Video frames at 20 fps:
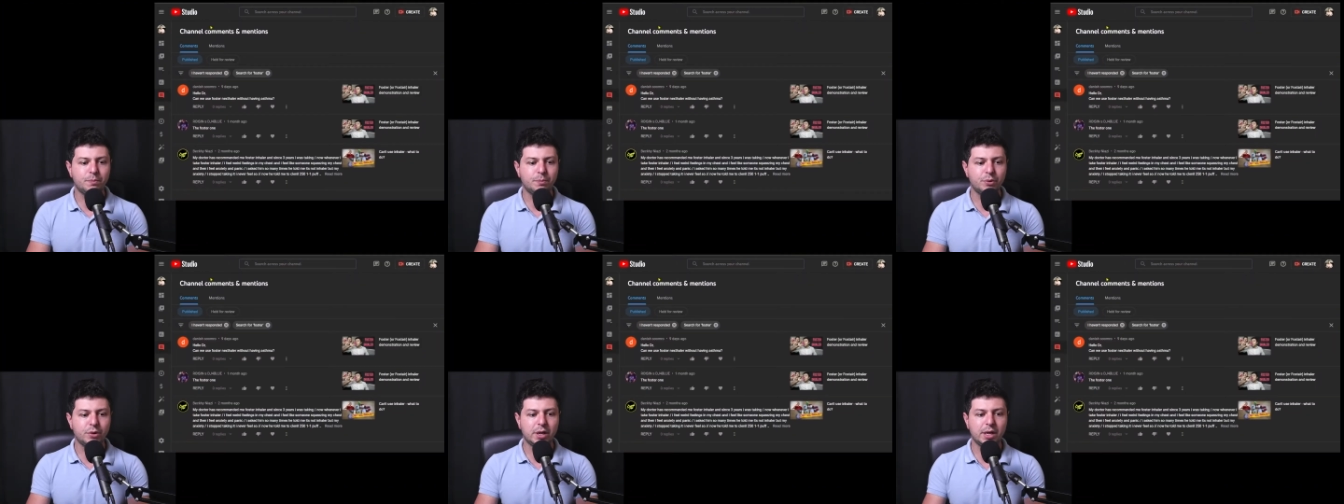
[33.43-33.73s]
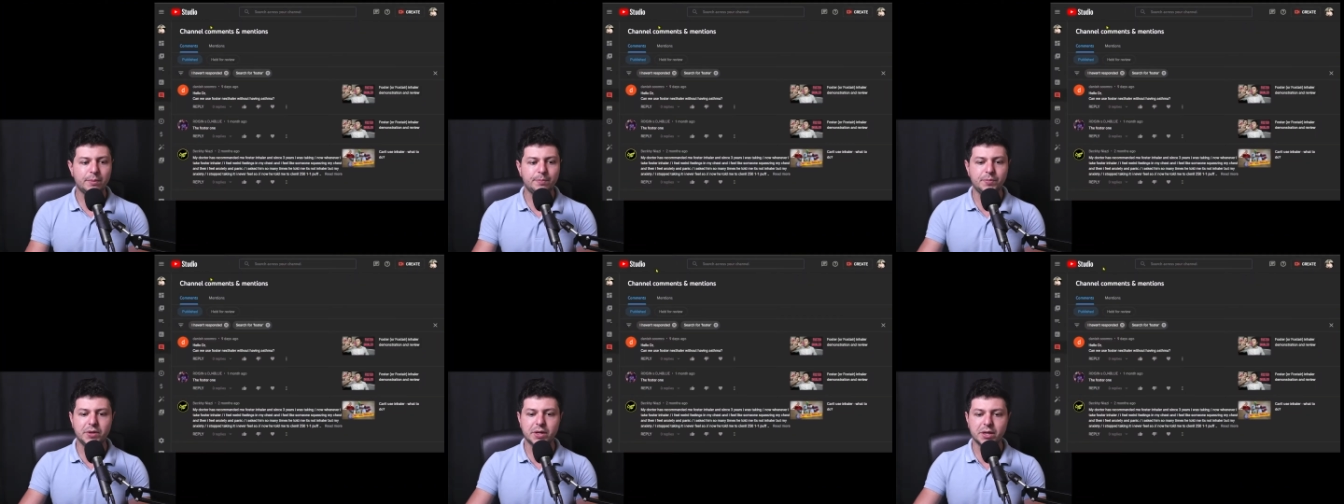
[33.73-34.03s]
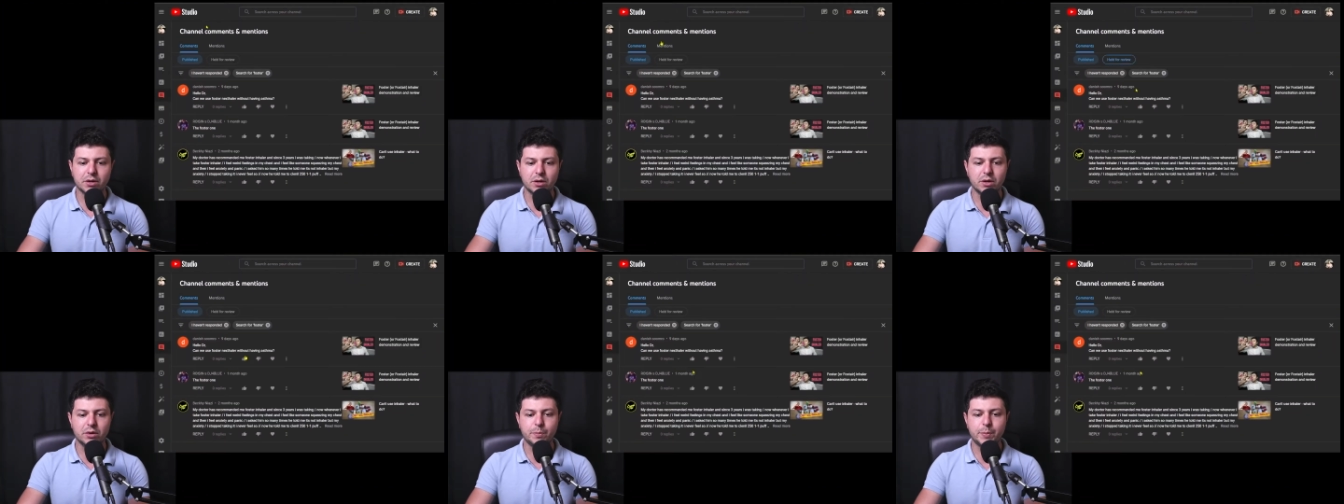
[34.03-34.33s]
up the
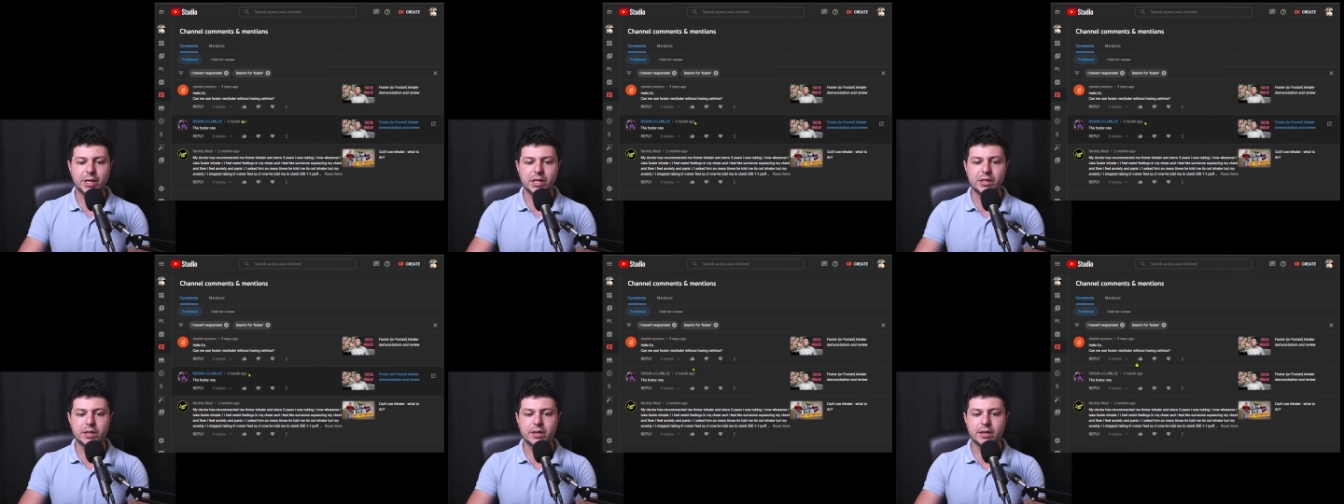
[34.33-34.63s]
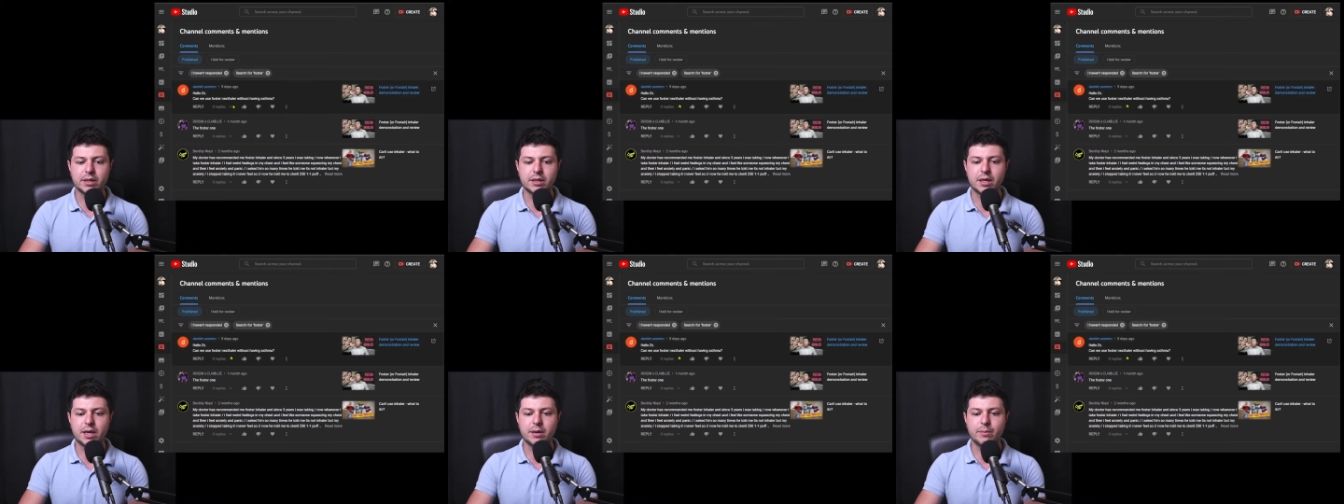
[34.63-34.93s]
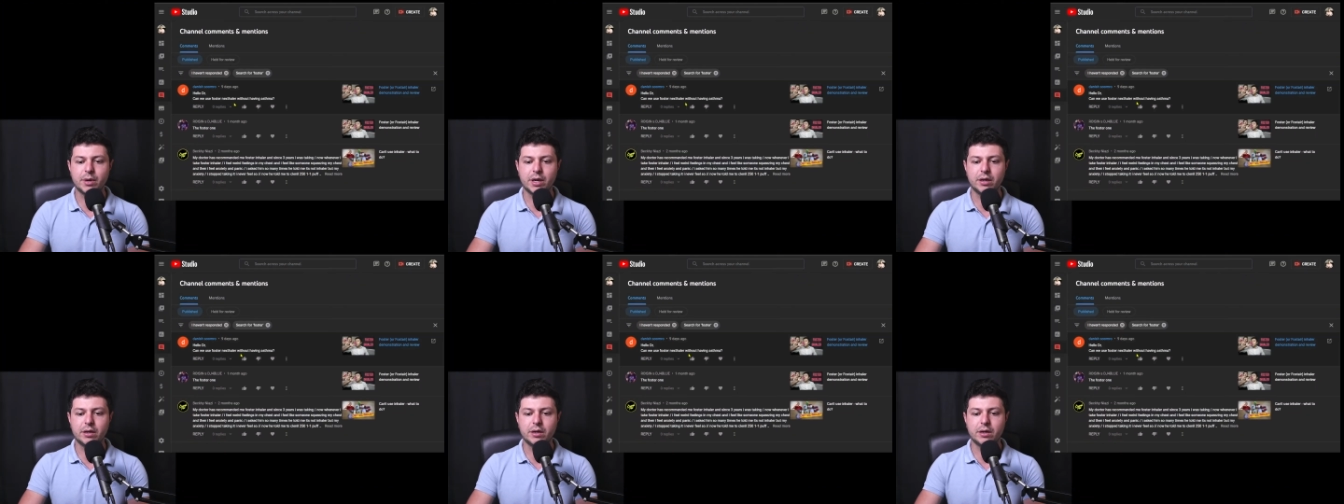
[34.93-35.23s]
comment that came
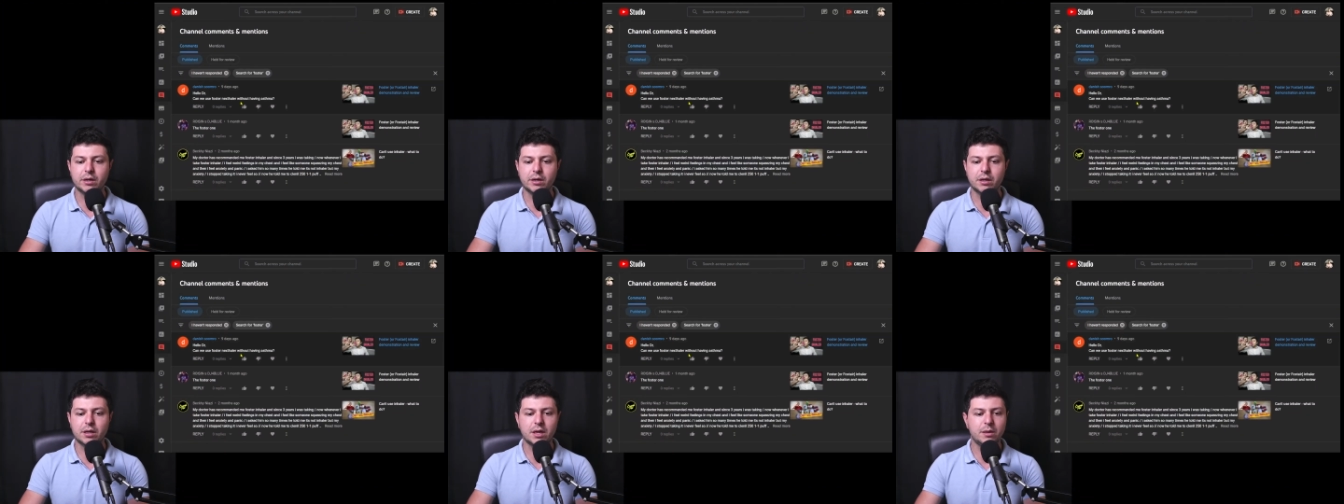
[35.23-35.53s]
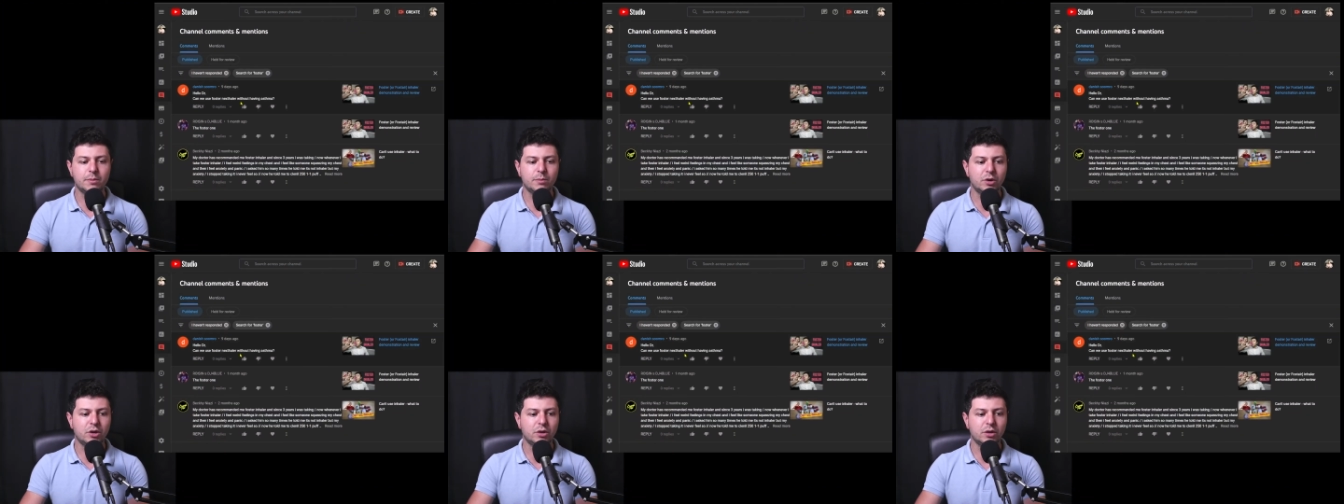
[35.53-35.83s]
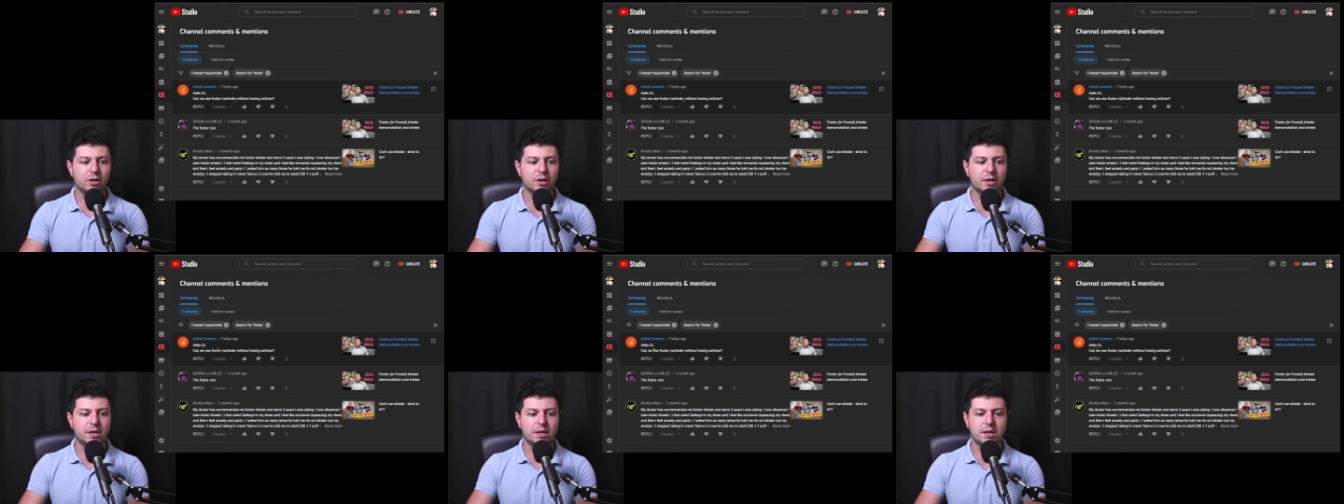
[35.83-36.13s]
uh, came on
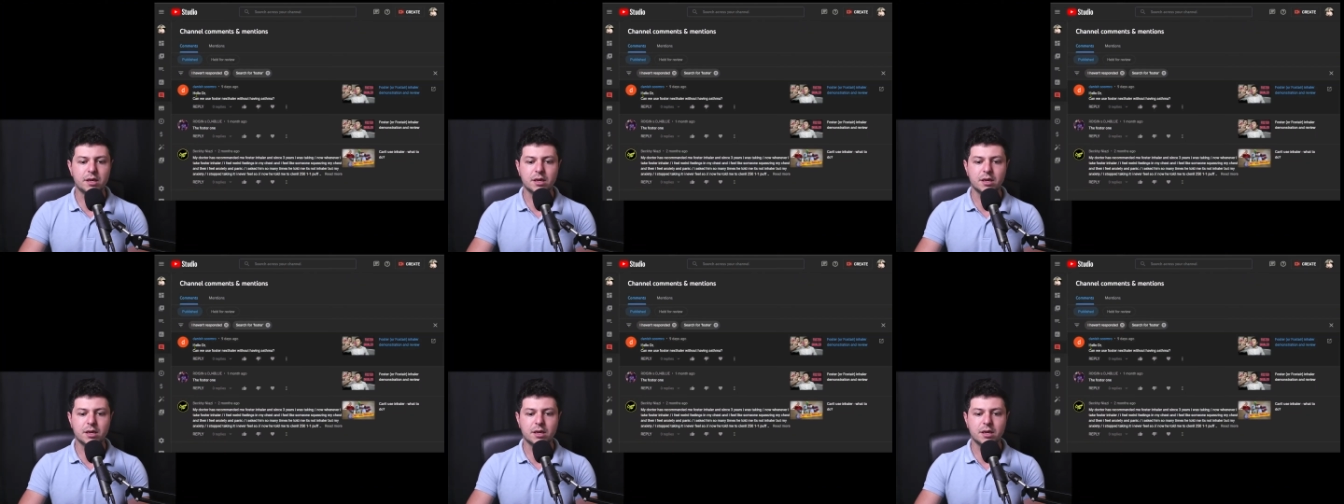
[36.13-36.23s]
here.